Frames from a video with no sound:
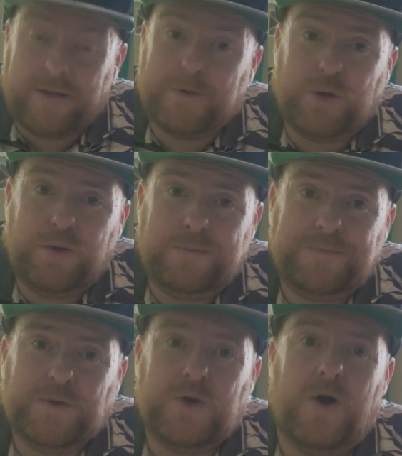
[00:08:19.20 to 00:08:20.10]
number 2.
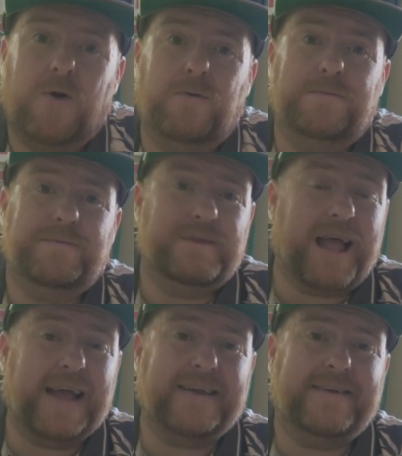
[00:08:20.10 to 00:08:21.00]
So
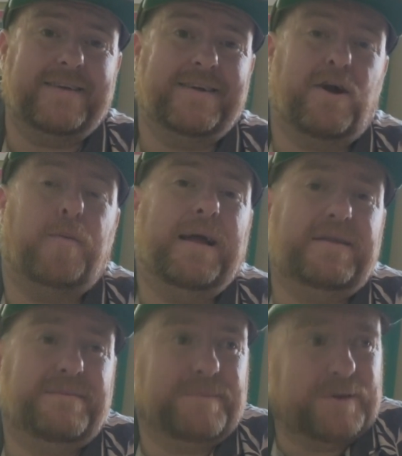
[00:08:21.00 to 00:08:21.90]
like,
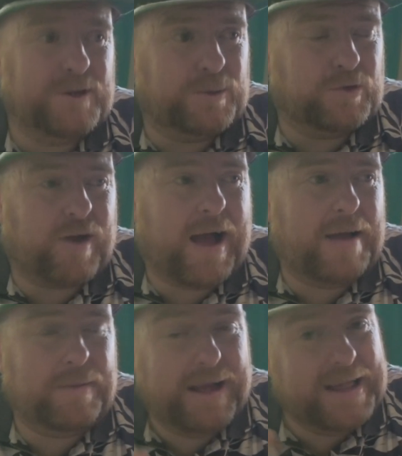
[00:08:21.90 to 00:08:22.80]
comment,
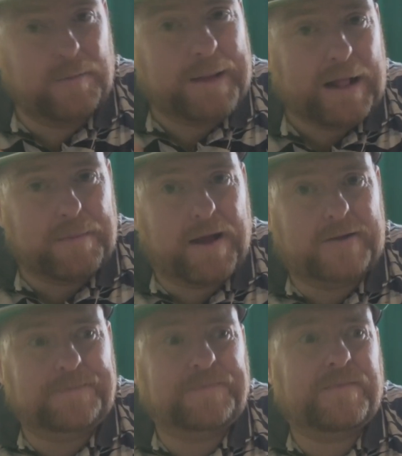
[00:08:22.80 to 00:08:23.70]
subscribe, hit the bell
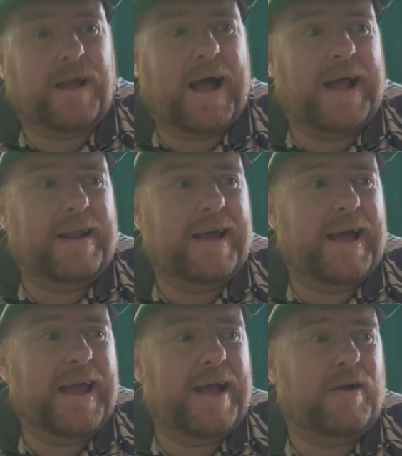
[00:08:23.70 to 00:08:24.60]
button. And
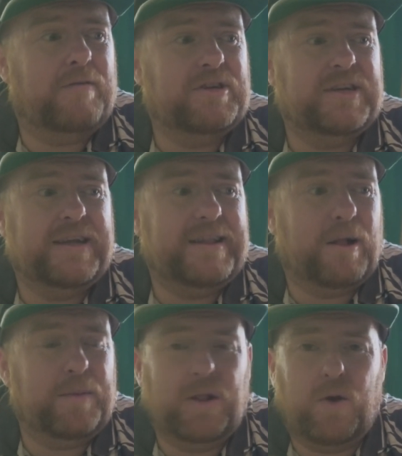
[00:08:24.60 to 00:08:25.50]
yeah, obviously
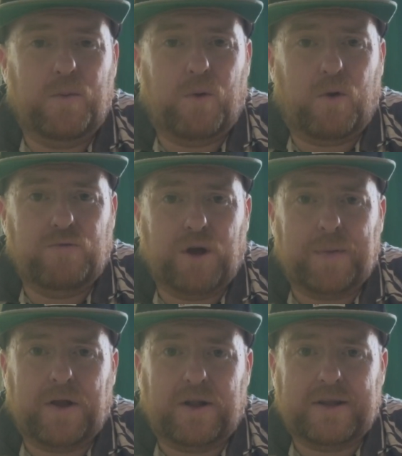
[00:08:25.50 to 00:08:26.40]
there'll be a load more
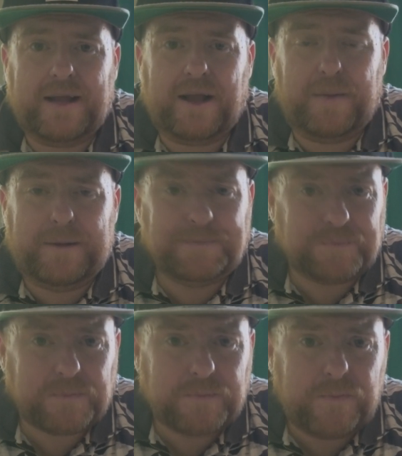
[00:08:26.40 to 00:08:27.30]
rugby content coming
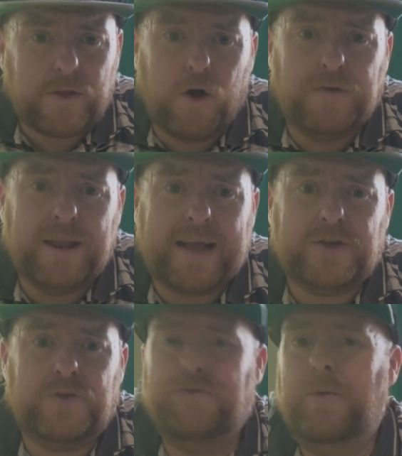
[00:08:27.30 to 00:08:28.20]
over the
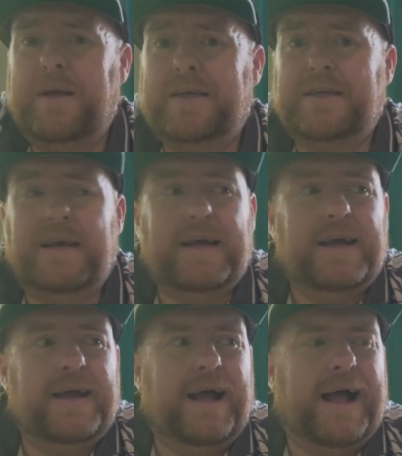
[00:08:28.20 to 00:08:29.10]
next 3 weeks.
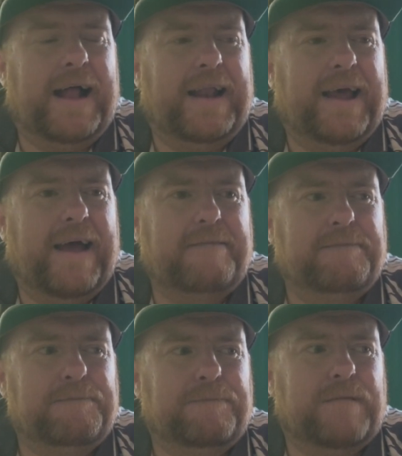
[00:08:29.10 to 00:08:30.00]
And
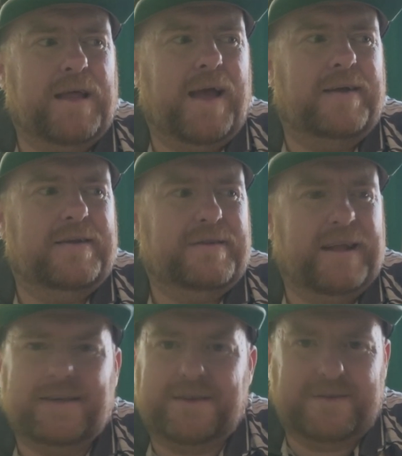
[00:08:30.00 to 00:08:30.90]
yeah,
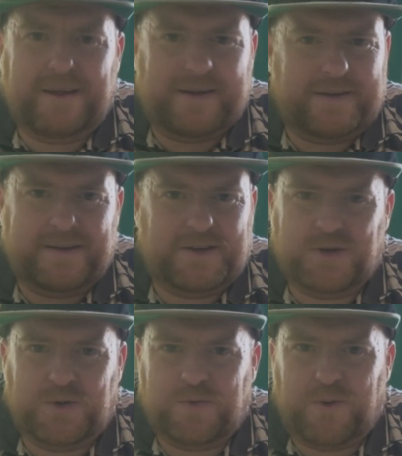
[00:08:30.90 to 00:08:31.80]
let's
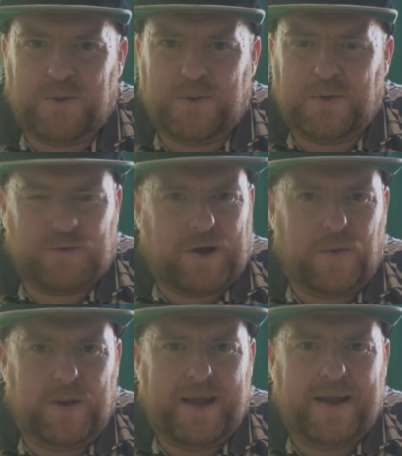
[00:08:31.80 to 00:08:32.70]
just look forward to a
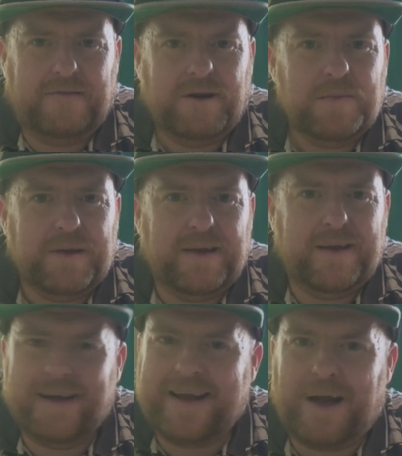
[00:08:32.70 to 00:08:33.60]
great weekend of rugby.
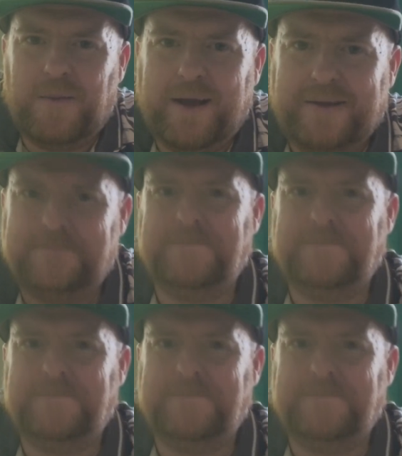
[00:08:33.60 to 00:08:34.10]
Can't wait.